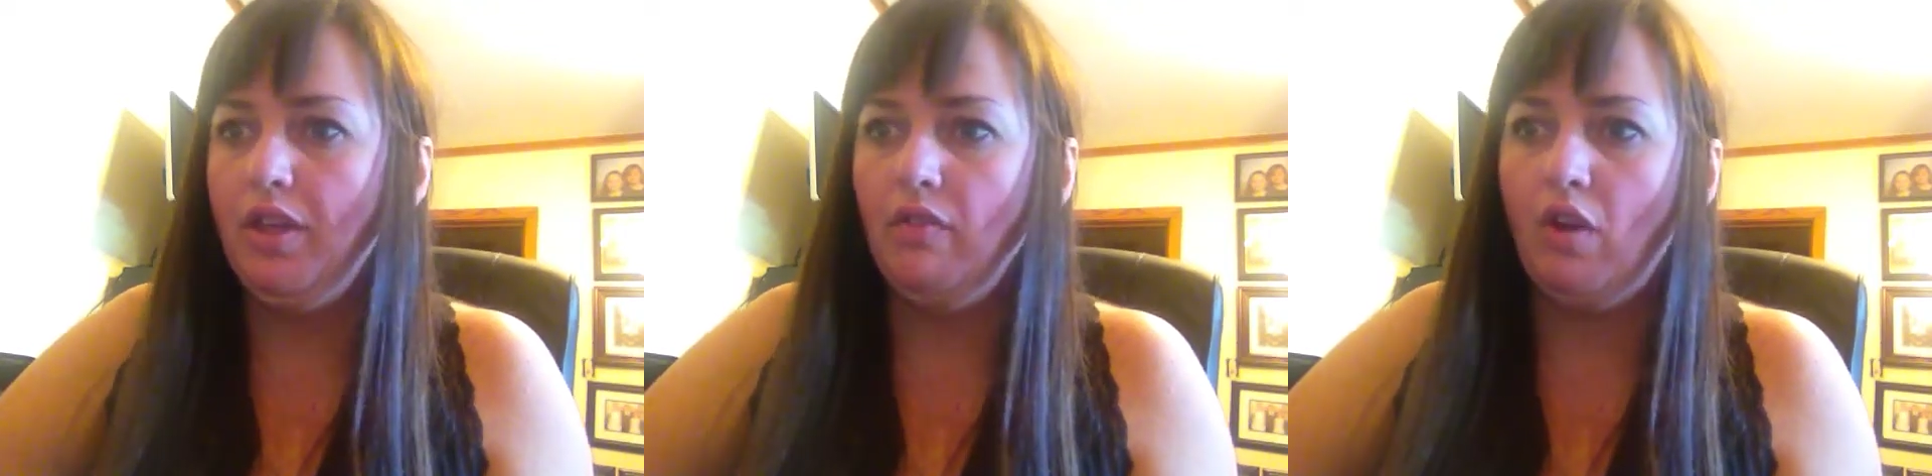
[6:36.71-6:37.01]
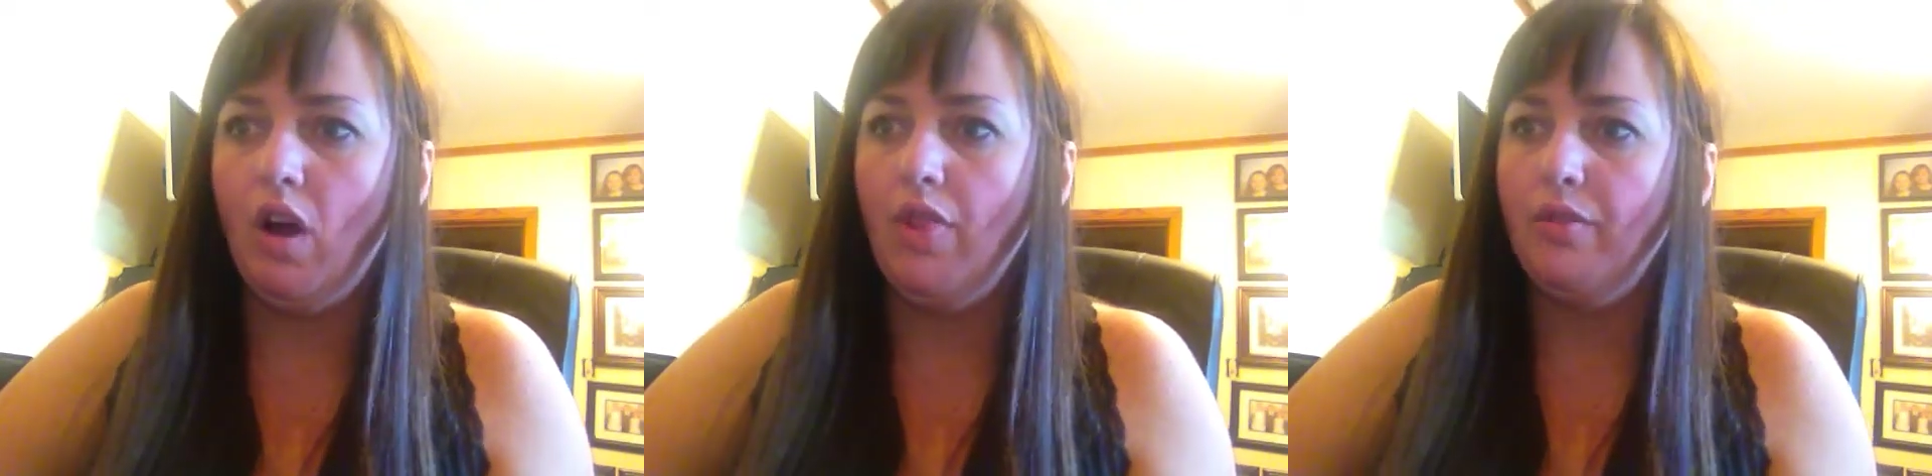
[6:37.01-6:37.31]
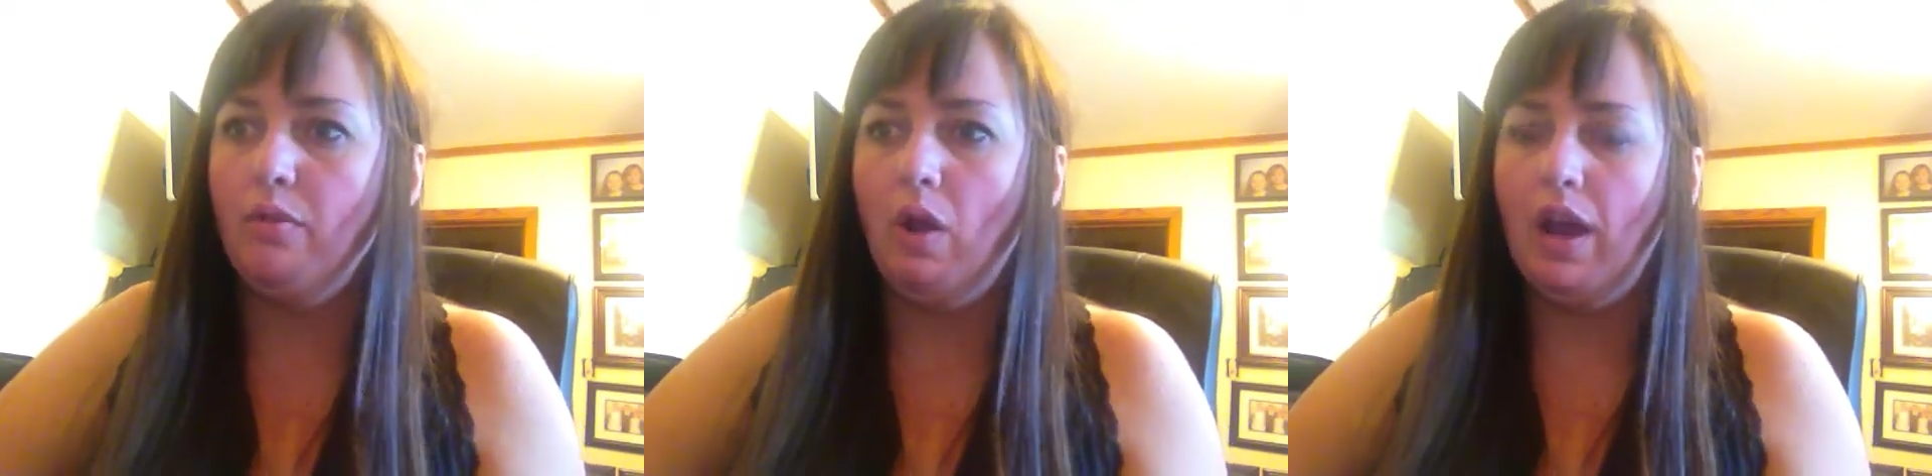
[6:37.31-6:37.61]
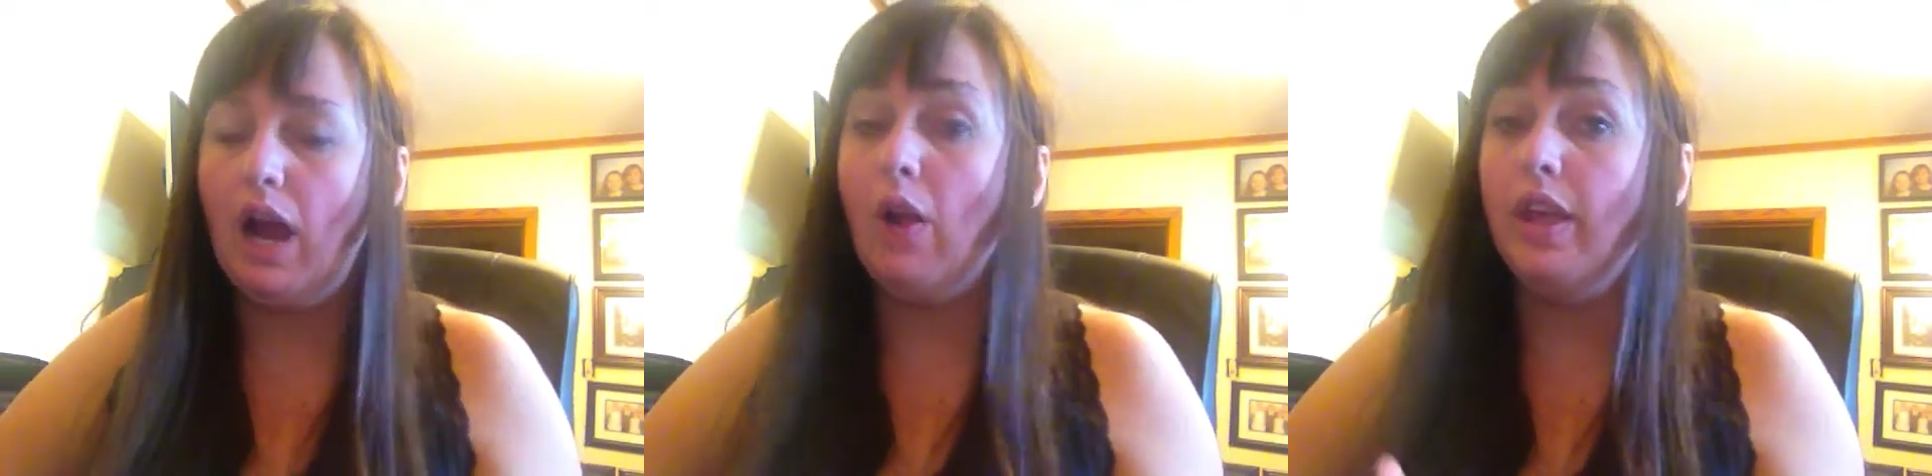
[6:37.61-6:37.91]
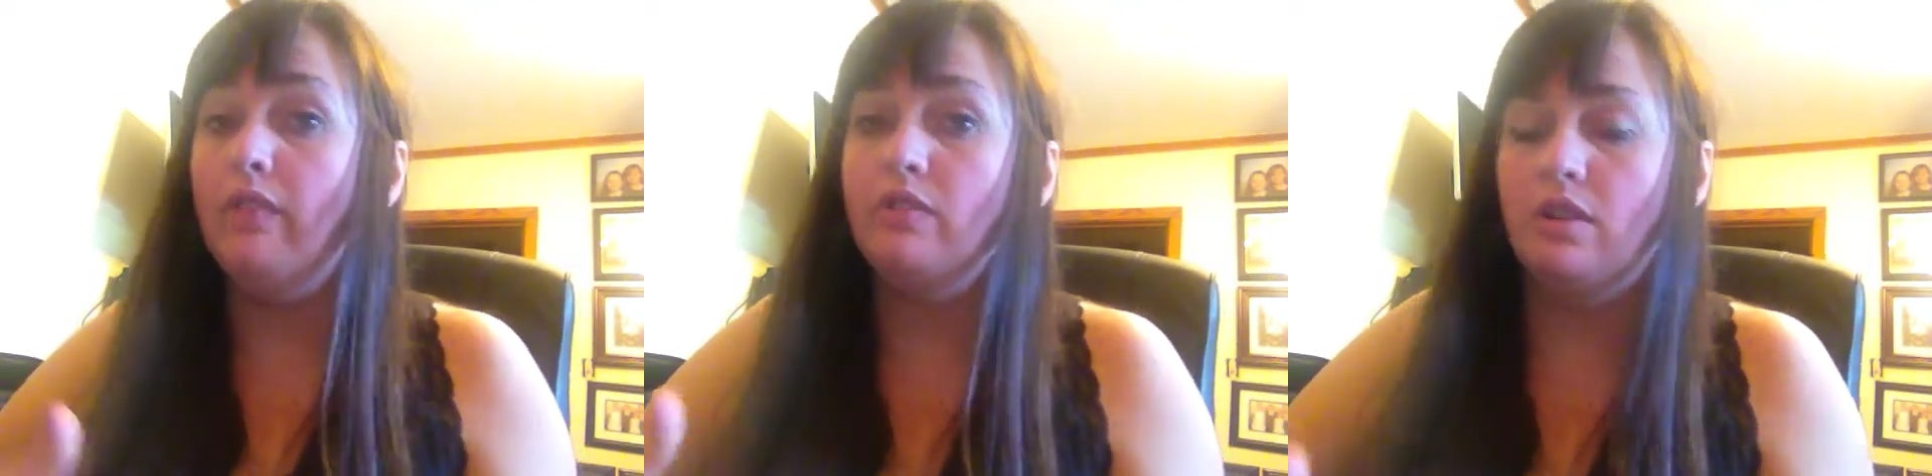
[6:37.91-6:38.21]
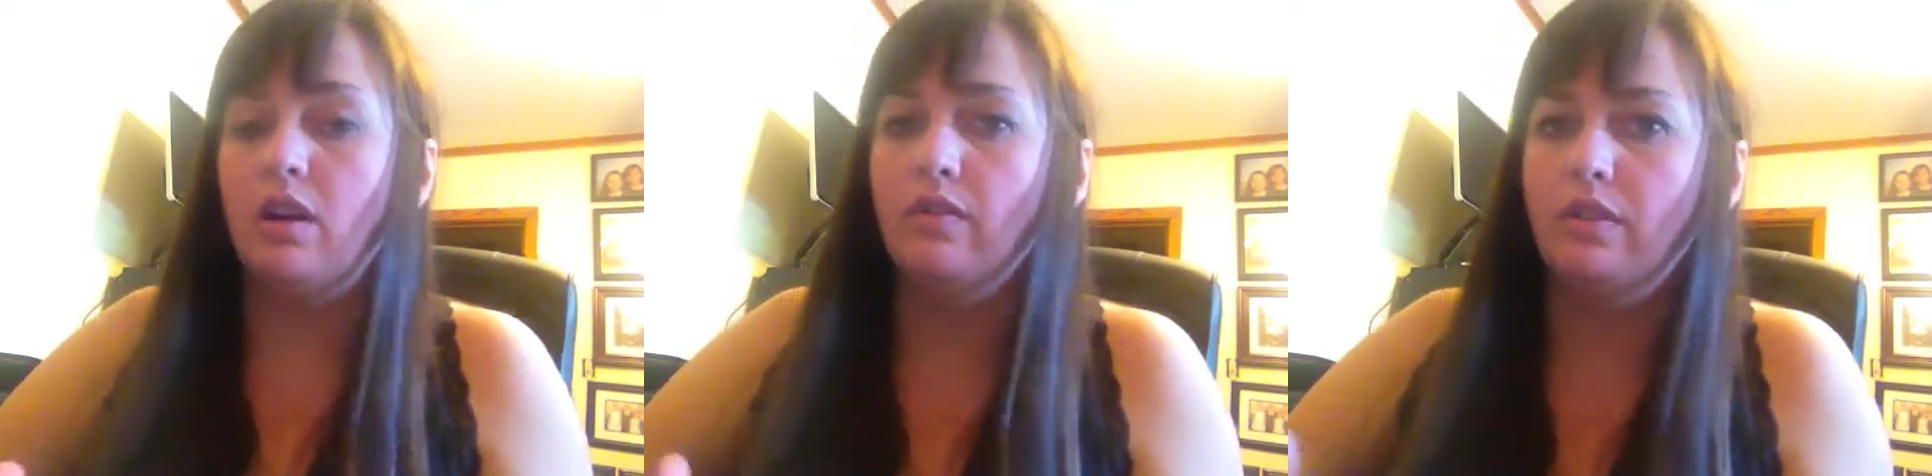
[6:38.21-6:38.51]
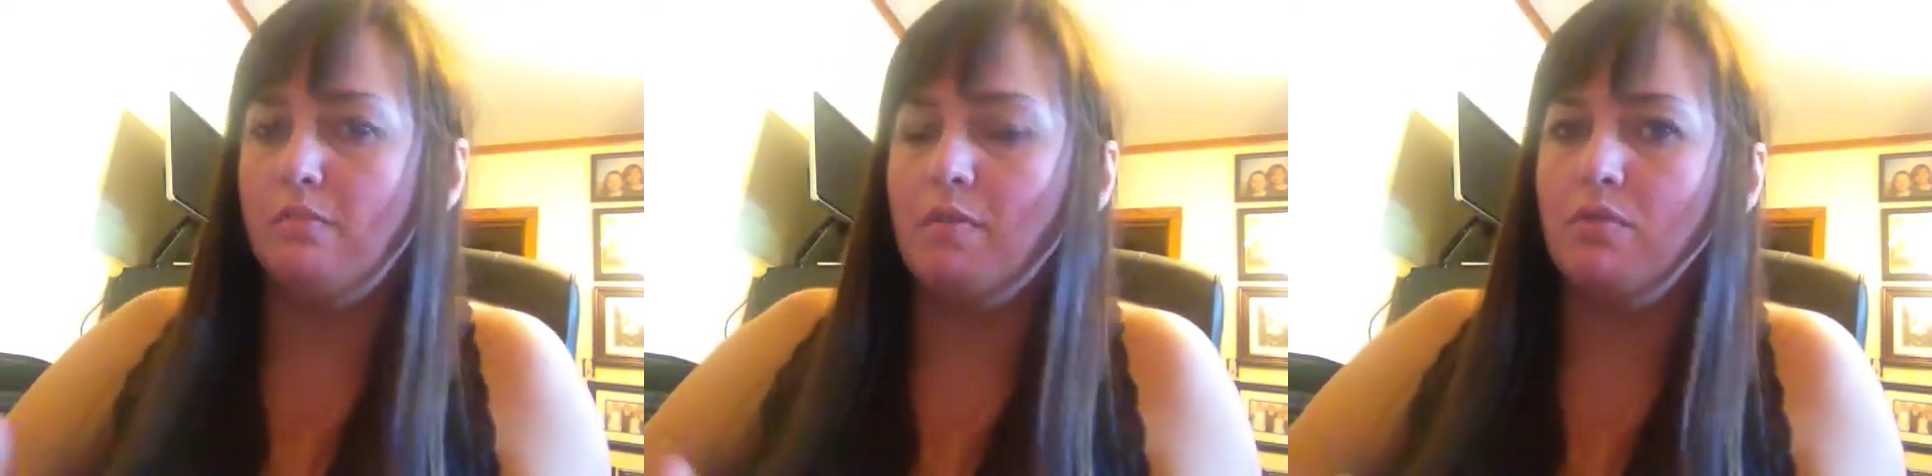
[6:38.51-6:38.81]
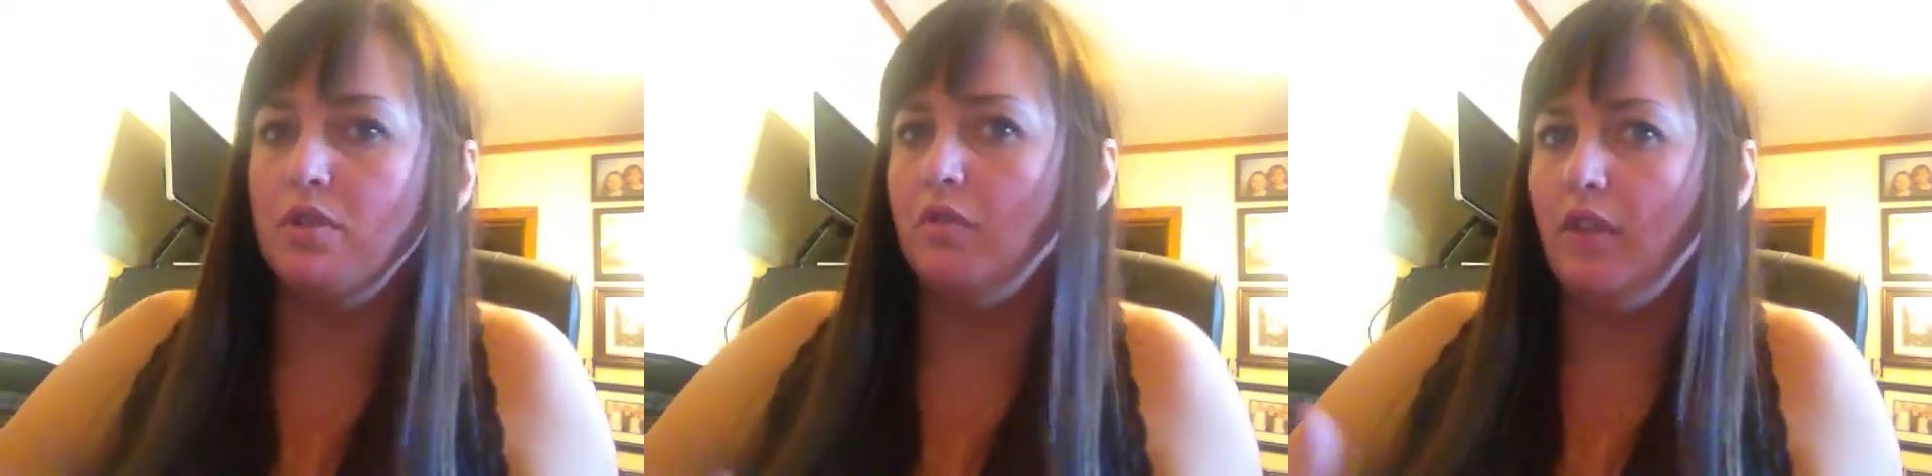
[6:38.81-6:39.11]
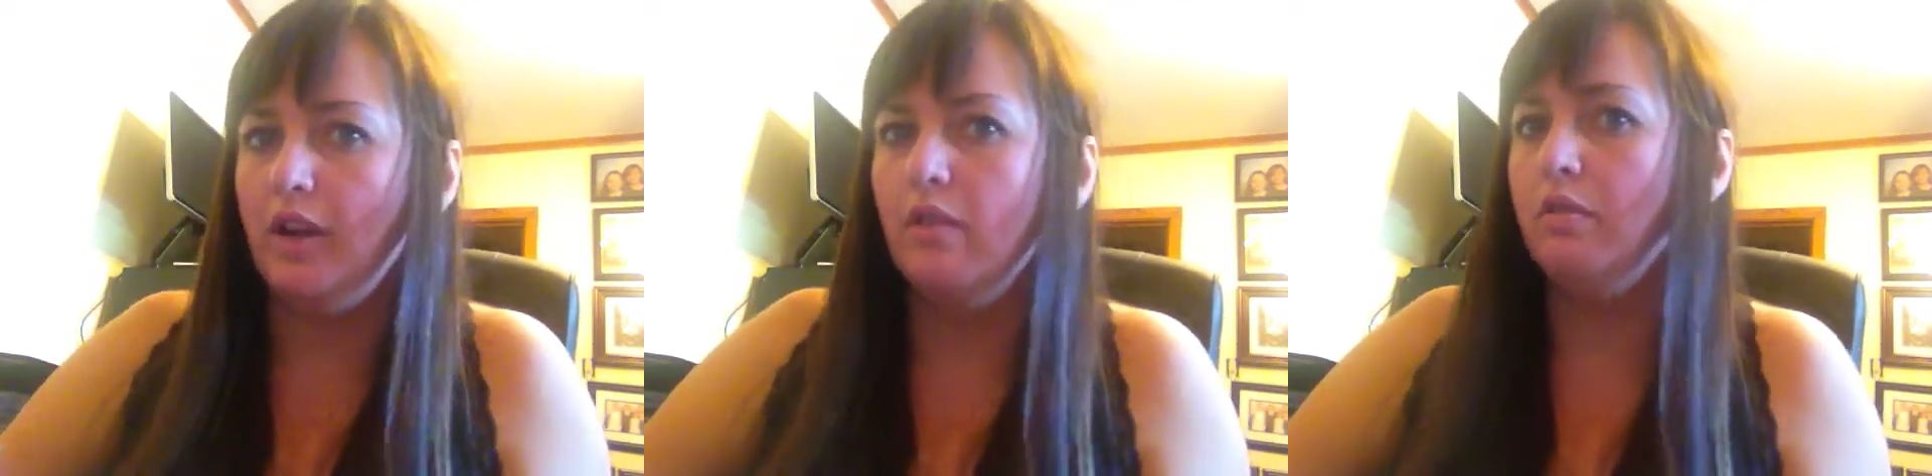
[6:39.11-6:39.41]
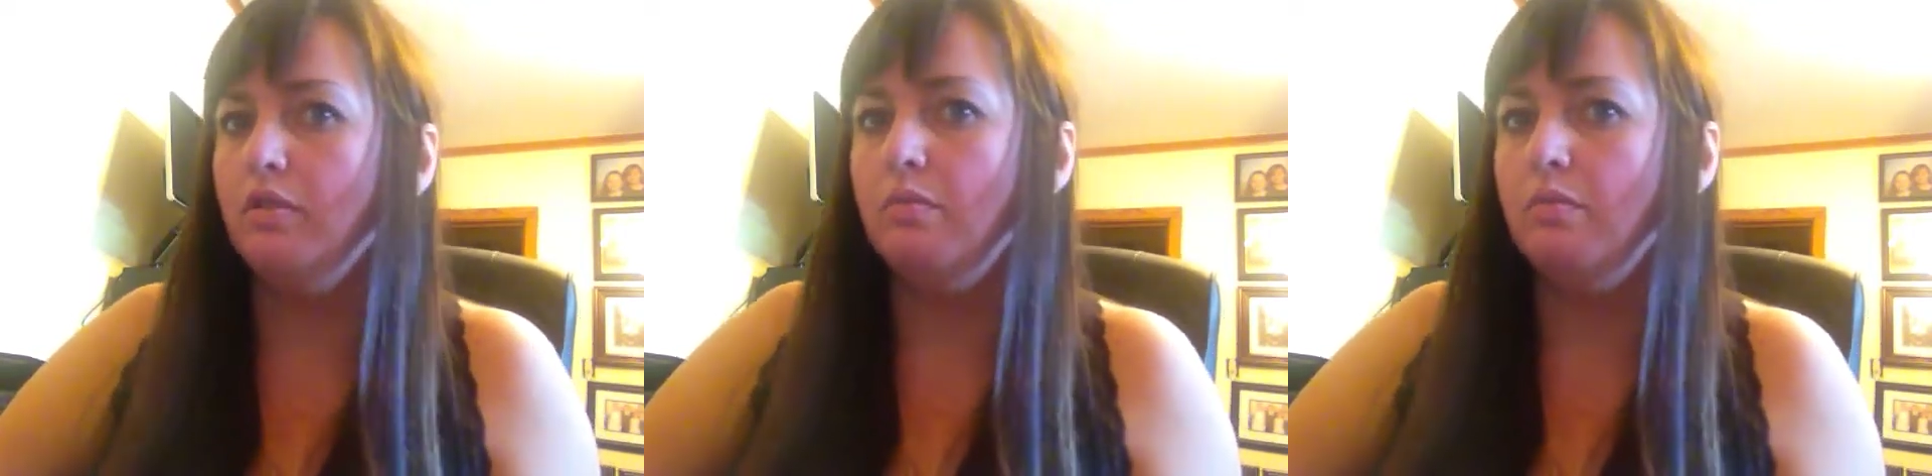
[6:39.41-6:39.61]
they've gone through and how they've served the members of their group,